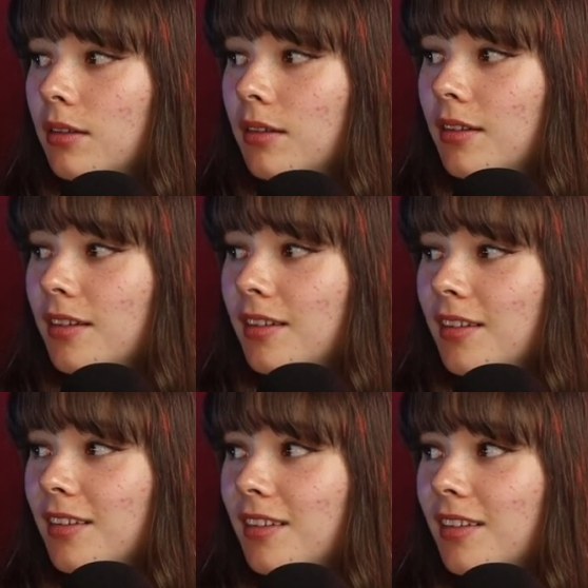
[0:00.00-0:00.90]

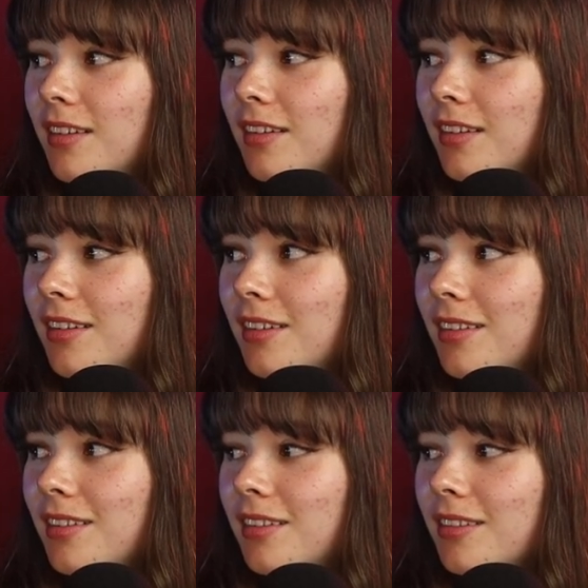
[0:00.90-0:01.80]

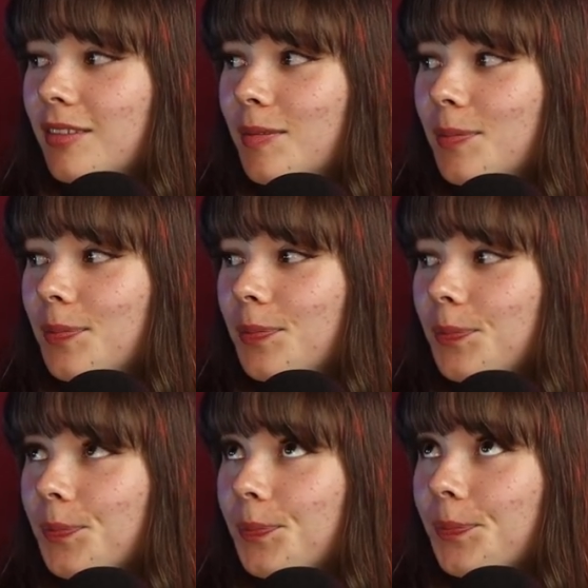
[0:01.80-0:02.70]

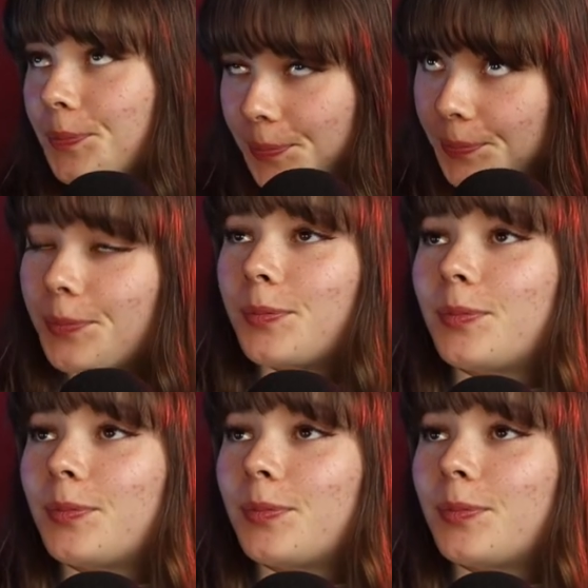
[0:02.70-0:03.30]
(silent)